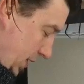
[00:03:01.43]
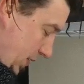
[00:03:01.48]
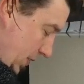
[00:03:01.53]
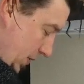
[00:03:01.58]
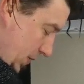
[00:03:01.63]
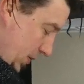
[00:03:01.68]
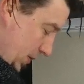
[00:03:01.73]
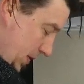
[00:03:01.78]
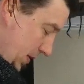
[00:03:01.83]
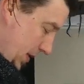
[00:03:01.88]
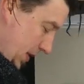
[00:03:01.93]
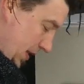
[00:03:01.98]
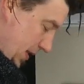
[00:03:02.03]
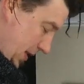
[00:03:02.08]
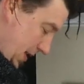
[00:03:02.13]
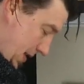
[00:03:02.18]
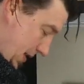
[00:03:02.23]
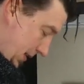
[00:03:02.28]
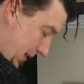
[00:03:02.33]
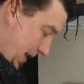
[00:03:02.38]
to use
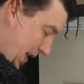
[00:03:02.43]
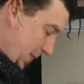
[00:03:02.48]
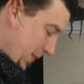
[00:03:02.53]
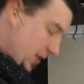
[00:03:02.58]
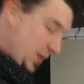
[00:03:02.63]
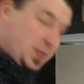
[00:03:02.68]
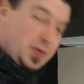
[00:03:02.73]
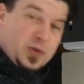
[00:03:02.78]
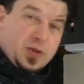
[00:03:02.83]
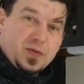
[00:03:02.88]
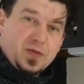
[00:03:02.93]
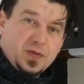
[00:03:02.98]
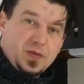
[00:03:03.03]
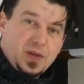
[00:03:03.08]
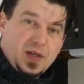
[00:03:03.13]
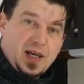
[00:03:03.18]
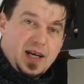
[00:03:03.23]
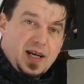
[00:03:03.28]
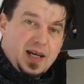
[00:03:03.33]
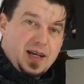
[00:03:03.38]
a tablespoon of
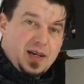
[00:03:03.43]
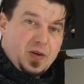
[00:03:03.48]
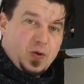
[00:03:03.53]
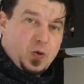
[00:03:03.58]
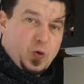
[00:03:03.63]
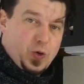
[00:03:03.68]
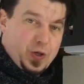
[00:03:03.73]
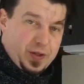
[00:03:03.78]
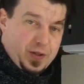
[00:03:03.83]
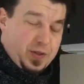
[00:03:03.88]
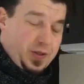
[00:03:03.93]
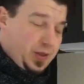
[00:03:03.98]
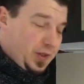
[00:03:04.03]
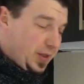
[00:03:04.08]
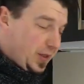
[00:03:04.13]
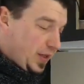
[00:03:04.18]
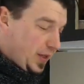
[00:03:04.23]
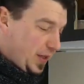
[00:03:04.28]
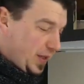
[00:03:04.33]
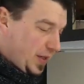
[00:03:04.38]
oil.
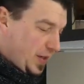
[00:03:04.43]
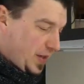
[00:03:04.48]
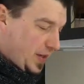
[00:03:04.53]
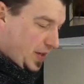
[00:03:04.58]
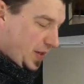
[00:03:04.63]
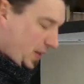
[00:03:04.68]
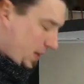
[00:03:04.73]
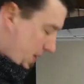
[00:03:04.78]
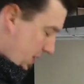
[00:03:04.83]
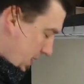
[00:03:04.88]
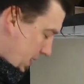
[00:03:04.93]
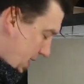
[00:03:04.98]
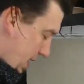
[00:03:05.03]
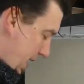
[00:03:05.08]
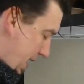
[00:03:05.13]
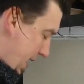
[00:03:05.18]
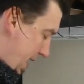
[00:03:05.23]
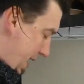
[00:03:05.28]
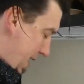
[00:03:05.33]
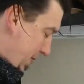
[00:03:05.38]

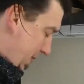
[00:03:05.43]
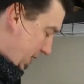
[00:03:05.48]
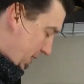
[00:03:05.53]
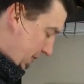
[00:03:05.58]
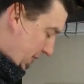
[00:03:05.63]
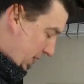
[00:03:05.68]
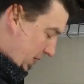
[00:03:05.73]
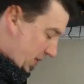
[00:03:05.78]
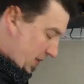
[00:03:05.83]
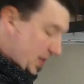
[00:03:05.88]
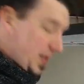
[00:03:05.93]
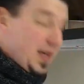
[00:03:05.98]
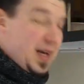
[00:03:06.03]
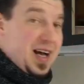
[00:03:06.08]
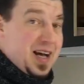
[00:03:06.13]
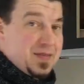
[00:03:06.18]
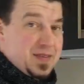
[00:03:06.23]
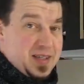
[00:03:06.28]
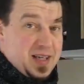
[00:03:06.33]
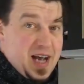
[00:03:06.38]
I'm going to be using
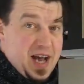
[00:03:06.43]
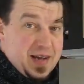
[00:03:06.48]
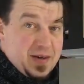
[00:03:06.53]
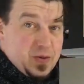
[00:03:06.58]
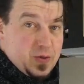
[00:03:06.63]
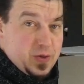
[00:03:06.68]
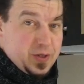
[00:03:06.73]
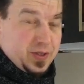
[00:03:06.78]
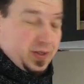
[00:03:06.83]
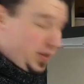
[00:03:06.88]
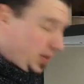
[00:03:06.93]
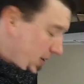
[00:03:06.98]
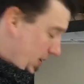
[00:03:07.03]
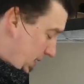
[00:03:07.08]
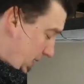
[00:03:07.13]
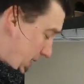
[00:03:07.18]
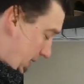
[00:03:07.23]
avocado oil.